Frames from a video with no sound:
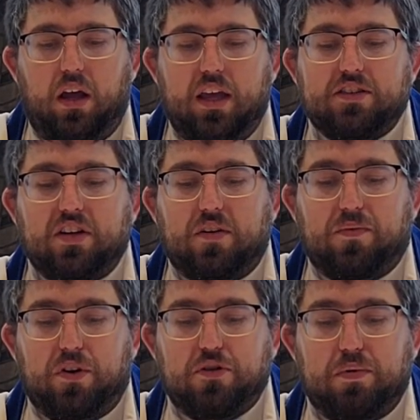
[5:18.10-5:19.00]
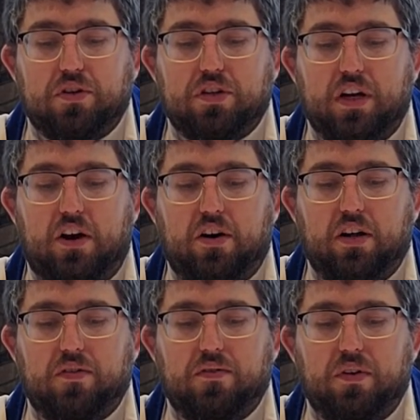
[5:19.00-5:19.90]
Is it a first-person
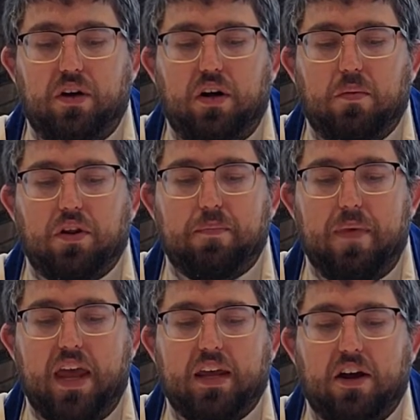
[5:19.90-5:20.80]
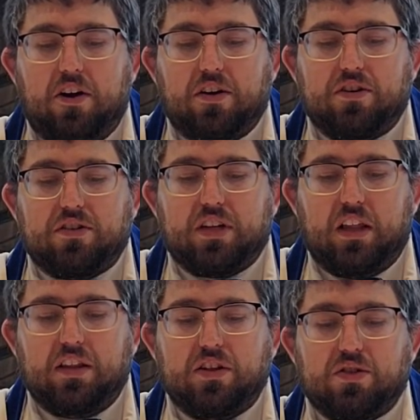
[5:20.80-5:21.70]
narrative where the main character is
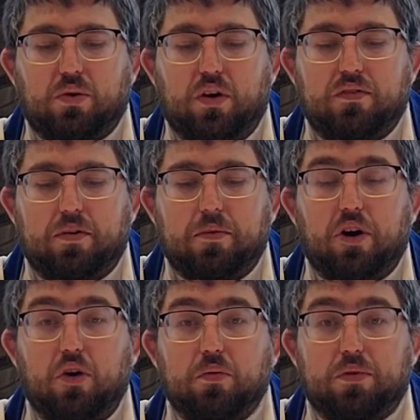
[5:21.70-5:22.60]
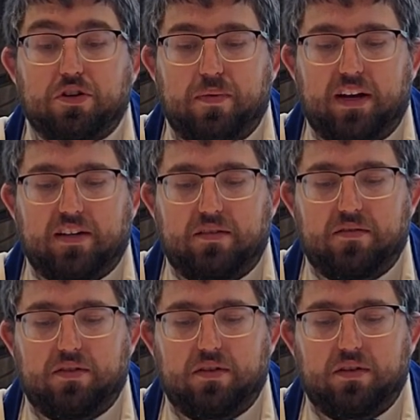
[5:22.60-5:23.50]
telling the story from their own perspective?
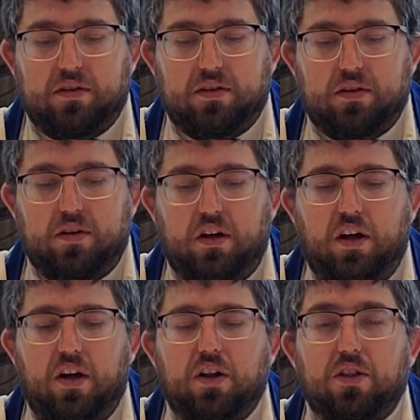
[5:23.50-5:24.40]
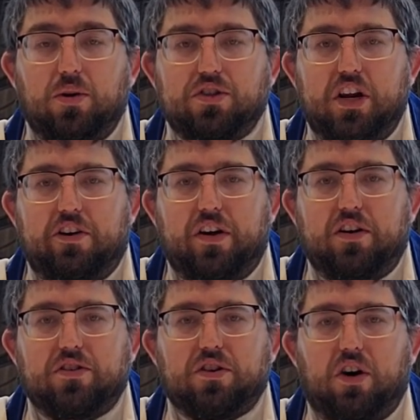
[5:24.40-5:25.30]
Those
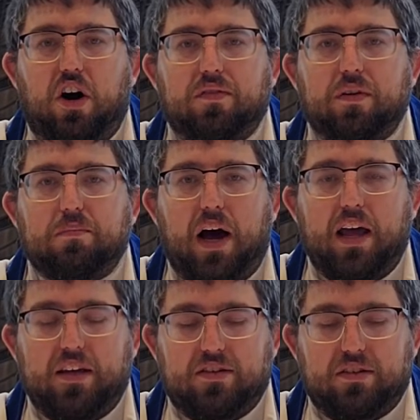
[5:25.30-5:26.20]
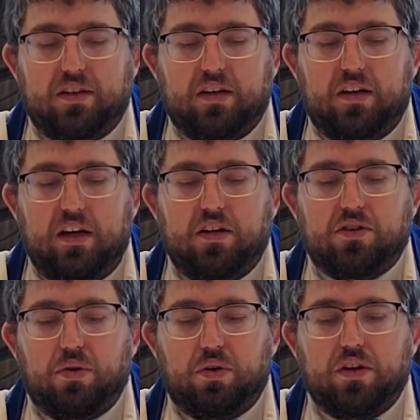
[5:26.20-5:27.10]
narrators are often biased and
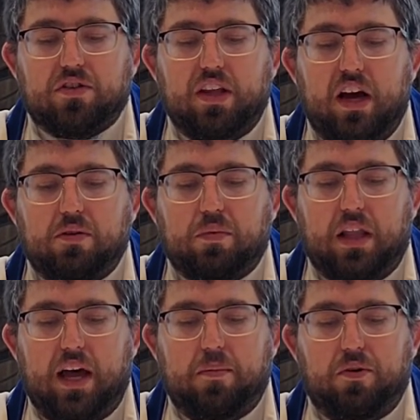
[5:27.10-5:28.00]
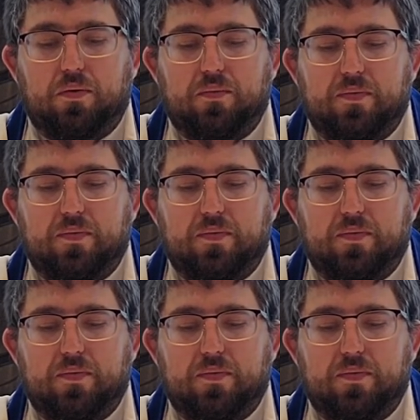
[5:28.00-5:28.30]
notoriously unreliable.